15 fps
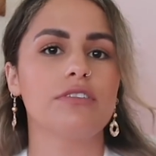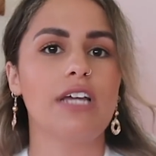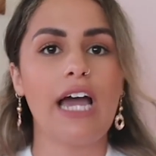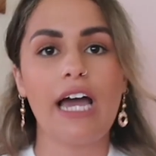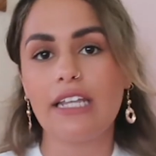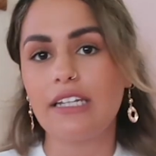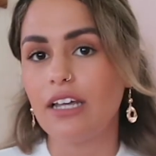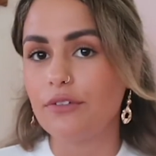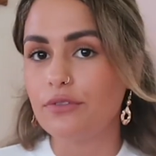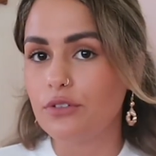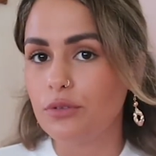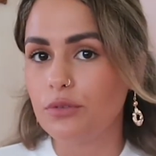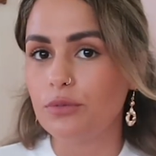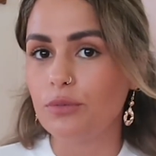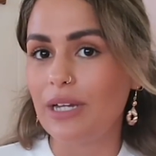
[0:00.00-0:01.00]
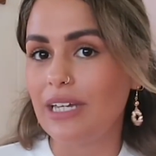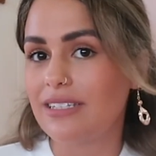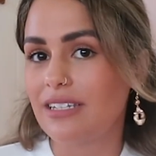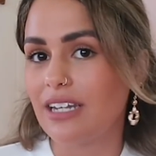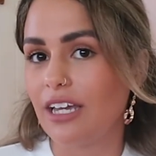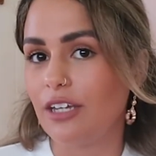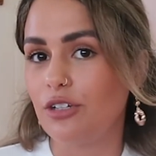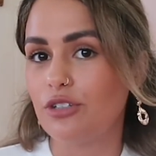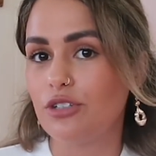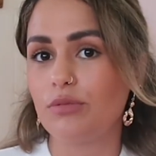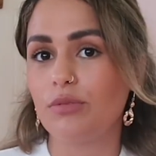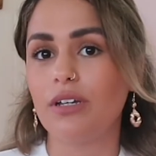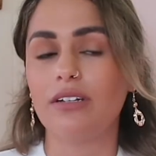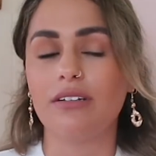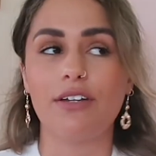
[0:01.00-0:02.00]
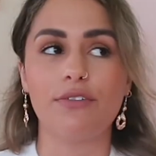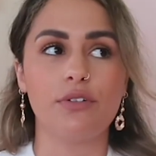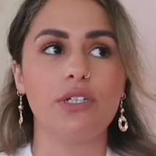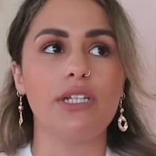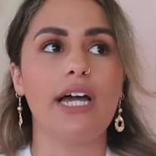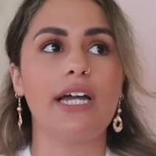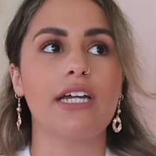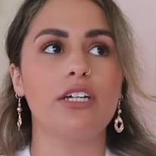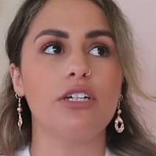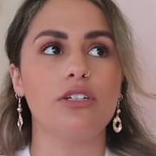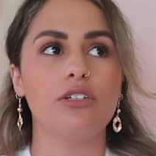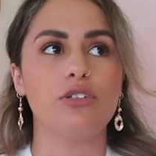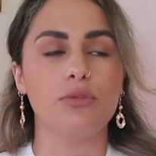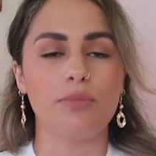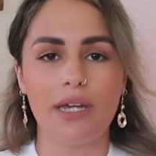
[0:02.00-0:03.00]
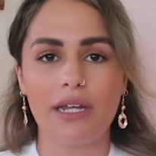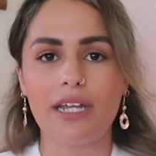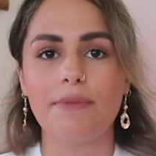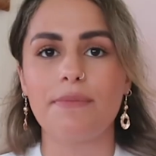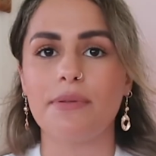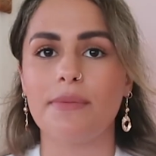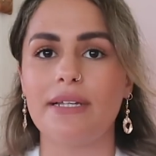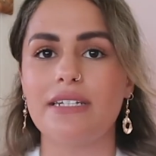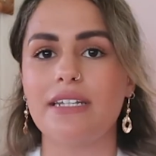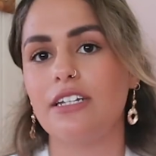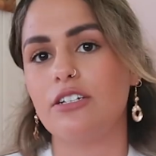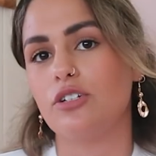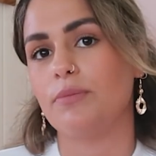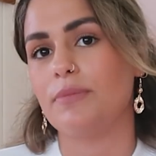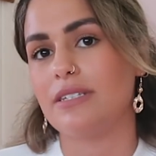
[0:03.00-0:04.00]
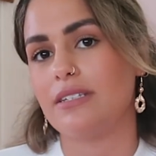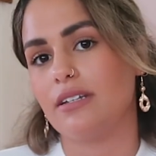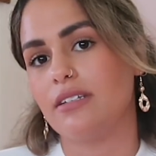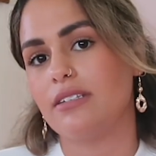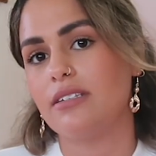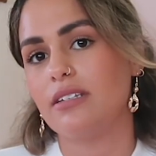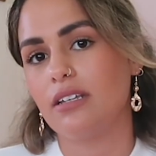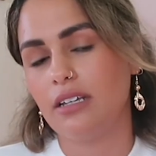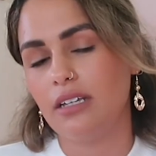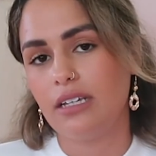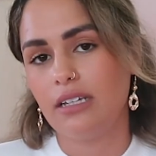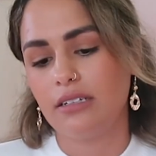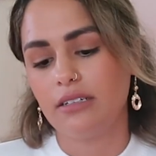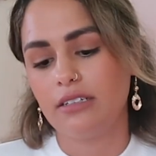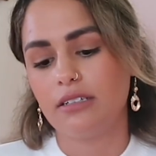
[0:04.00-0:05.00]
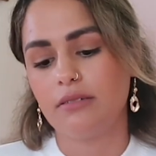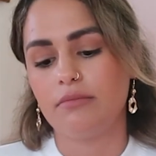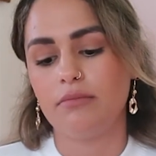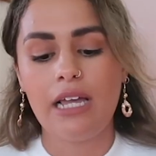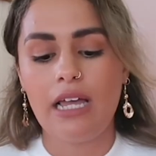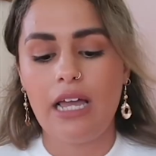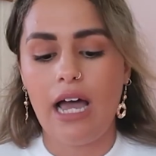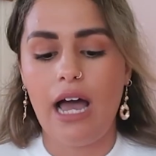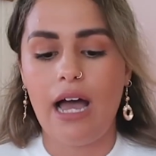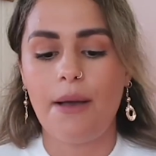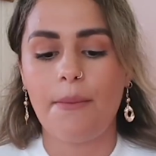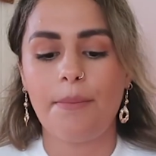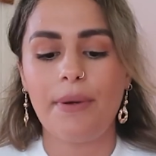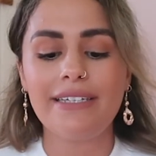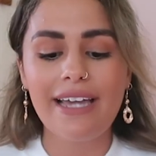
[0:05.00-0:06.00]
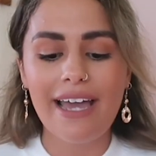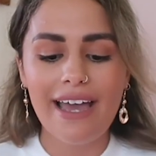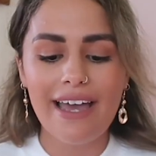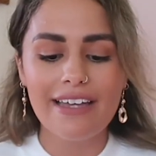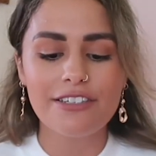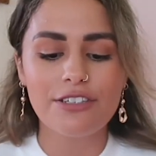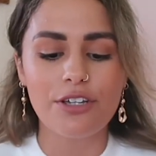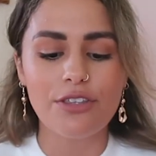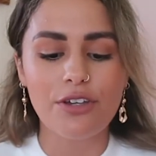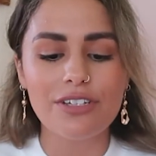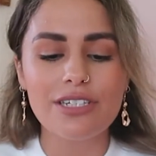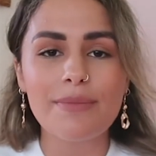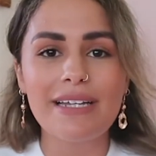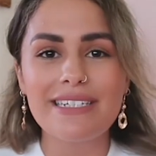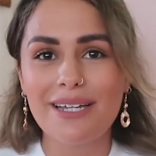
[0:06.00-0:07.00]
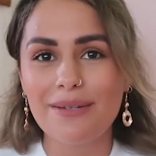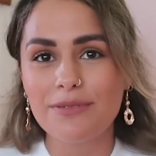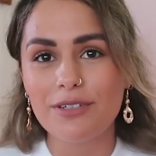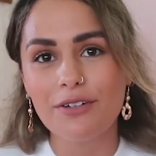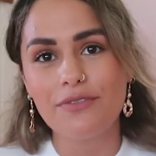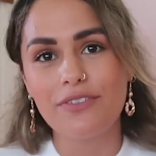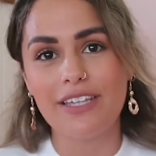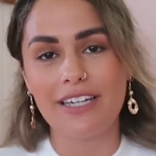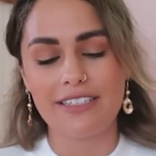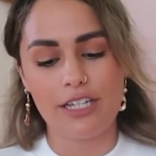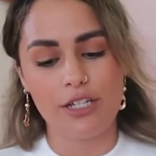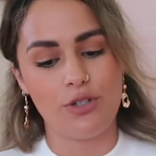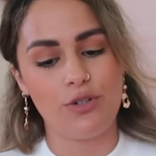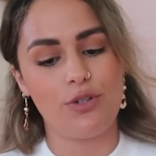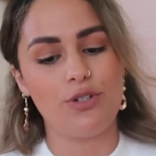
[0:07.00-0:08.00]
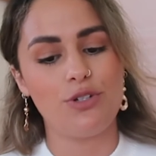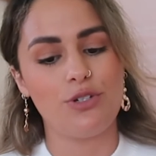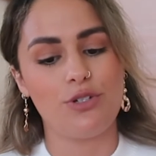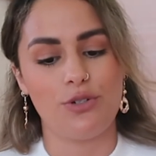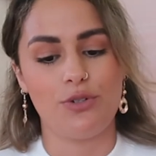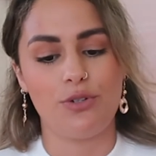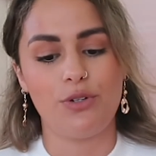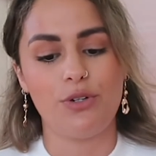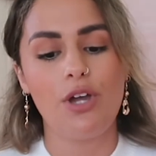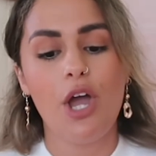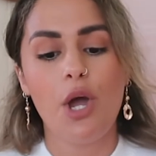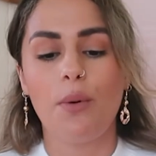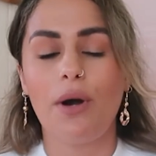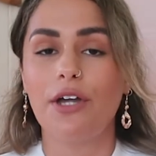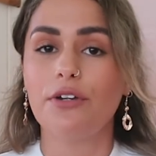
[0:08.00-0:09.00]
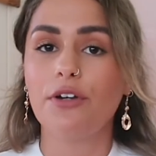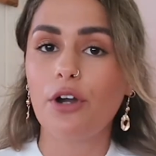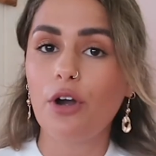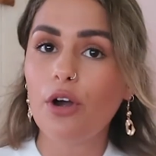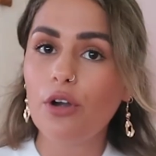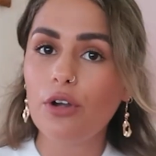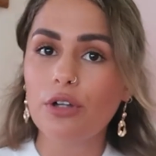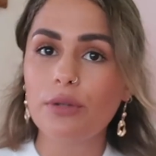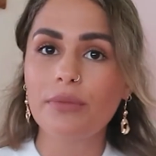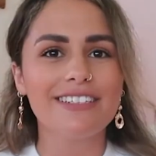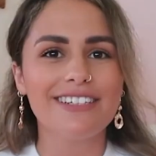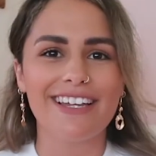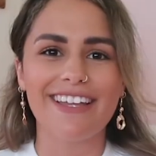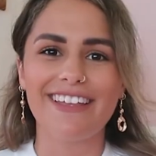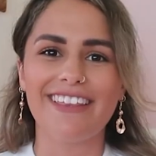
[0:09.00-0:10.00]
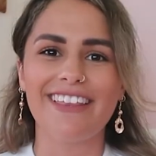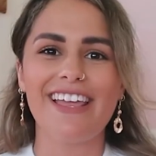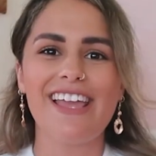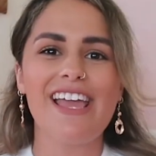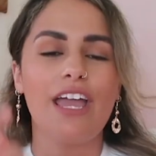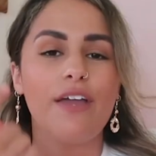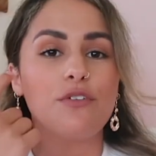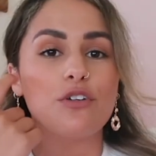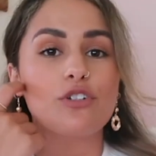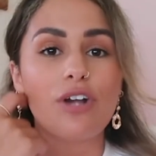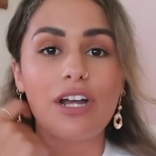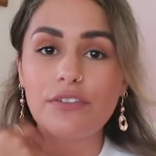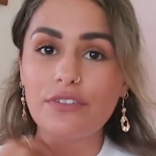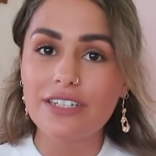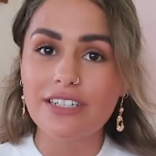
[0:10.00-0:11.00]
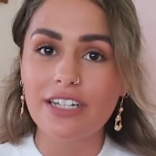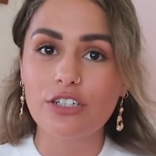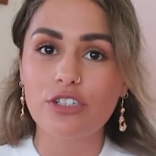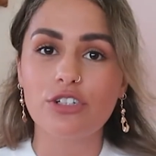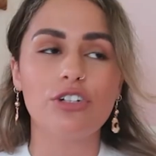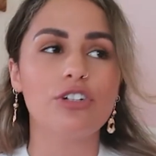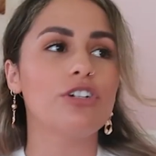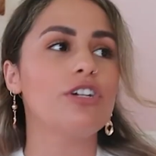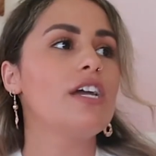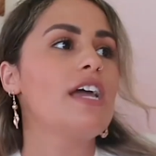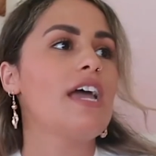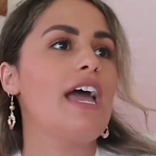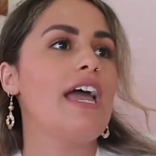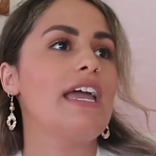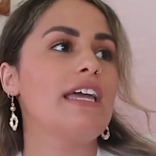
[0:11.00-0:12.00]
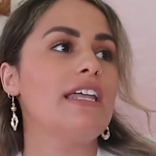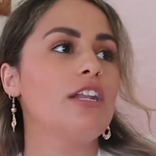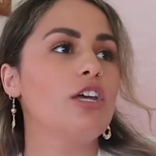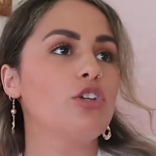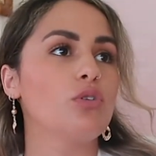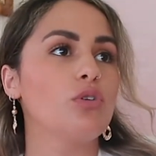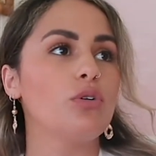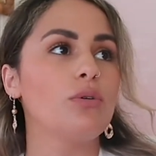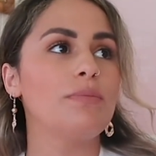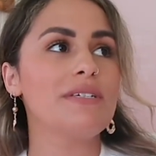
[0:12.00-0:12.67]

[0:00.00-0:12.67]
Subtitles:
had a few weeks to get used to it, I feel like you'll be able to implement it into your business. But yeah, so those are my tips of things that you can do while you're at home. If you're trying to find something to do in your